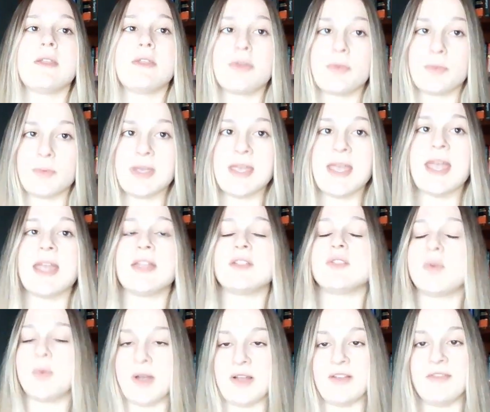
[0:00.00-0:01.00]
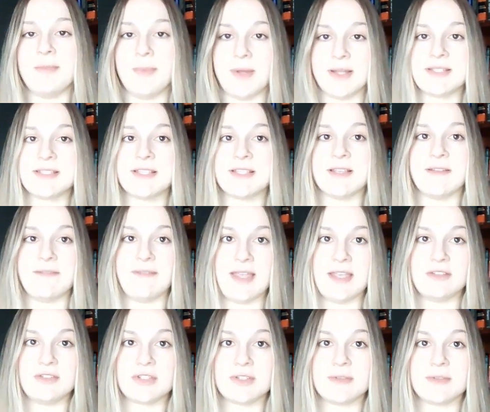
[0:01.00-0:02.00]
3 and 12 months of
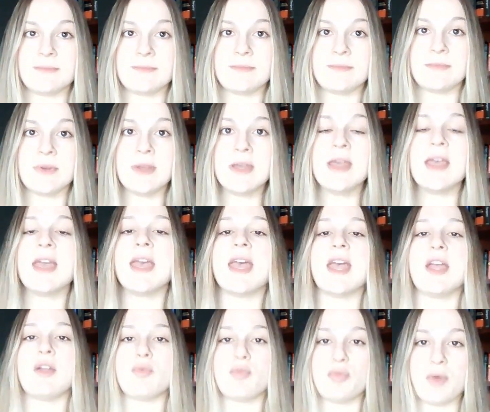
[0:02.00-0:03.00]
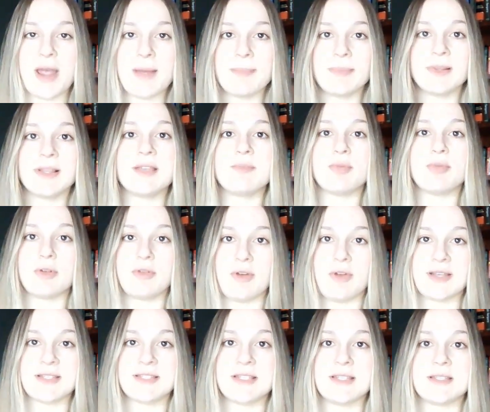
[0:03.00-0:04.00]
age. It rapidly
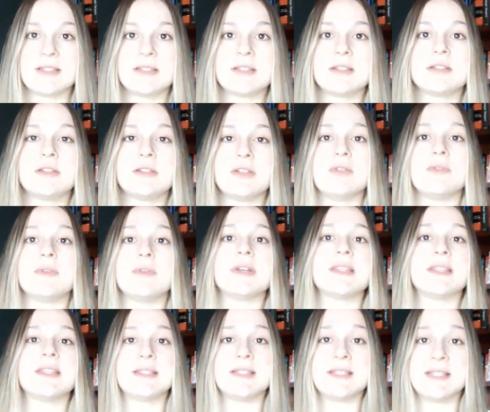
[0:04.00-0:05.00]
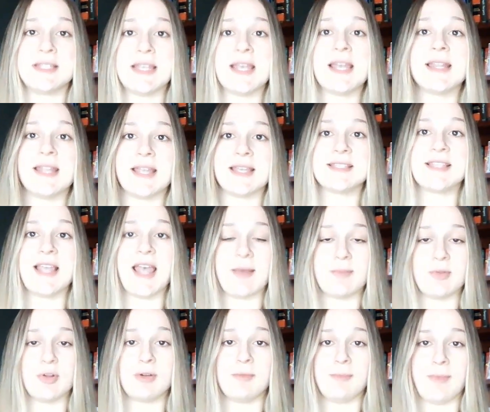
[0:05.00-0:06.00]
progresses to CNS
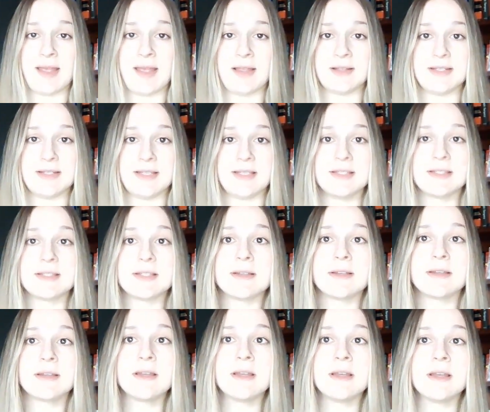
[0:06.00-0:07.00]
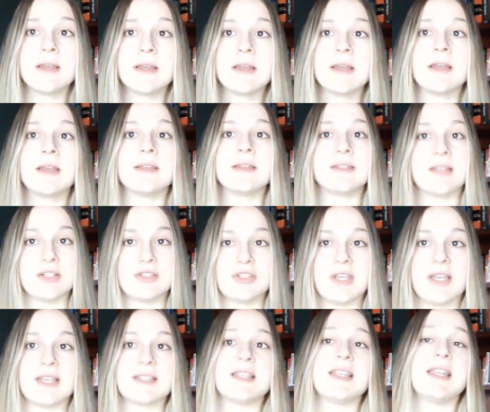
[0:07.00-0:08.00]
abnormalities, such
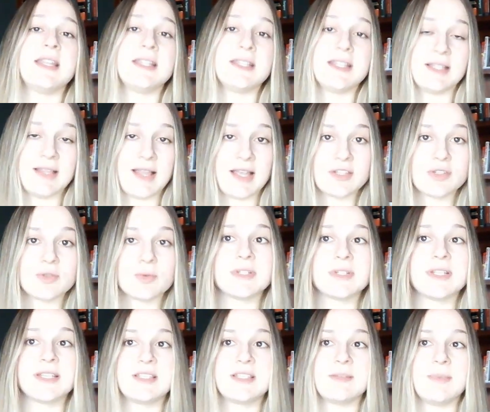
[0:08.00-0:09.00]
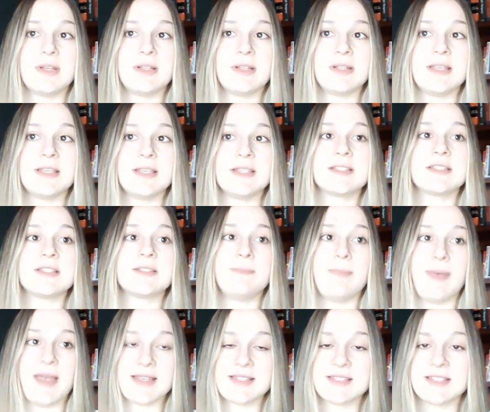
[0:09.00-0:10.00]
as intellectual disabilities,
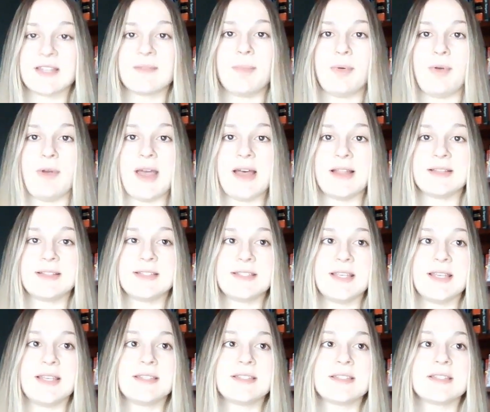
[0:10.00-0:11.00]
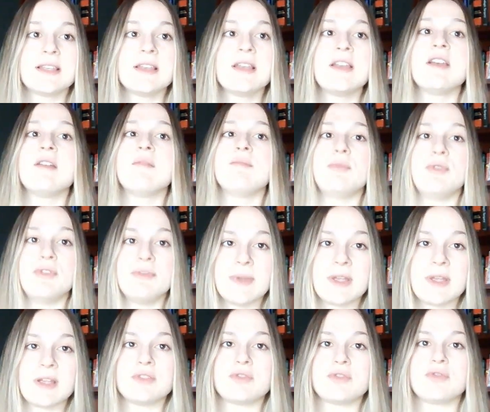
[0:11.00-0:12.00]
spastic paralysis,
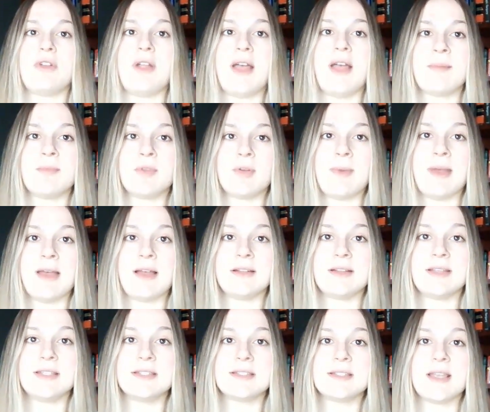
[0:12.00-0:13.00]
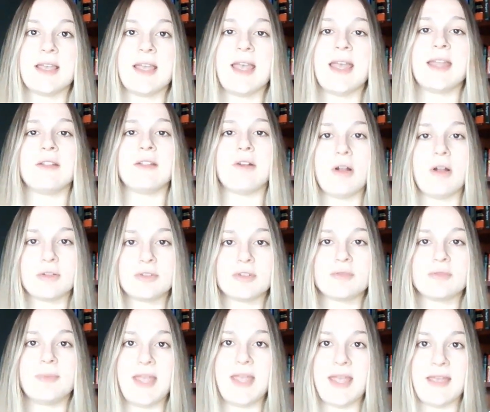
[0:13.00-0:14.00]
movement control abnormalities, and
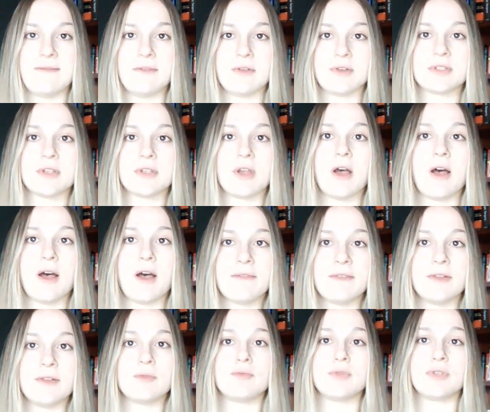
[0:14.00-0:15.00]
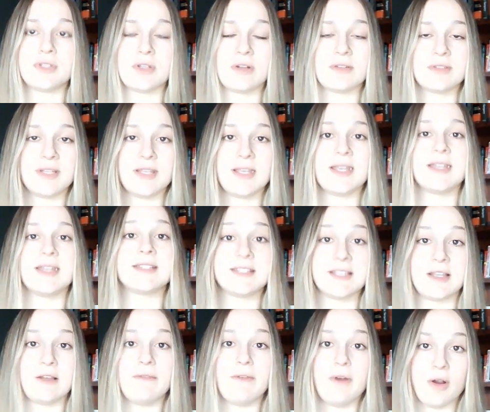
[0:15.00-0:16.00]
altered behaviors, often resulting in
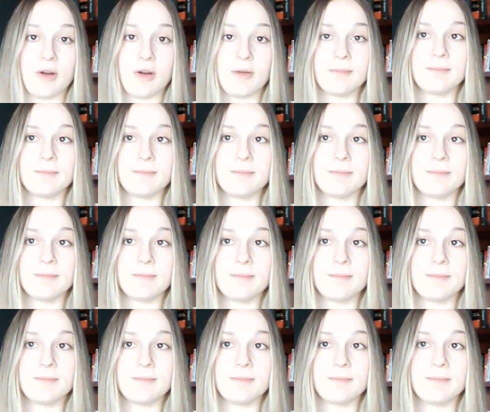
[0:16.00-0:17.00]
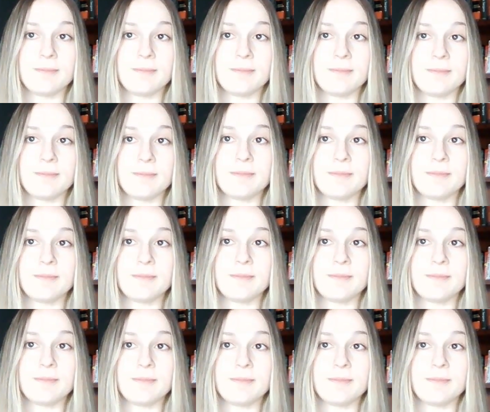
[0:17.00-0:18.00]
self-harm. None of the
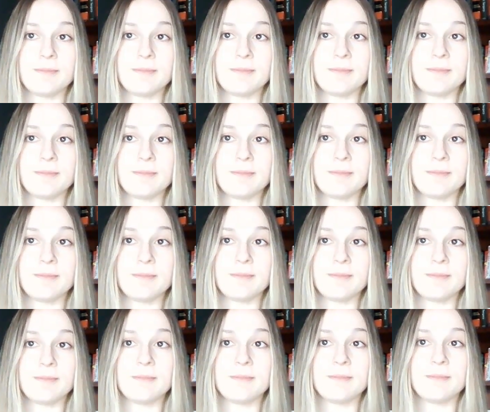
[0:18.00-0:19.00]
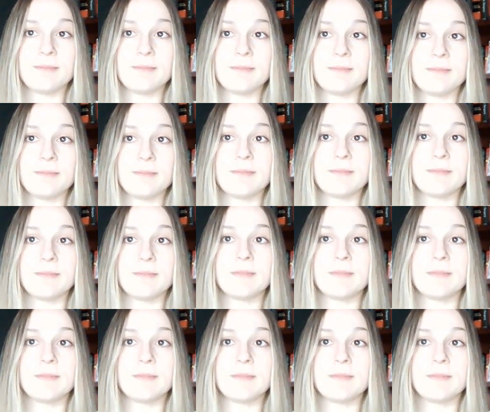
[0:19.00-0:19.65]
symptoms are obvious in the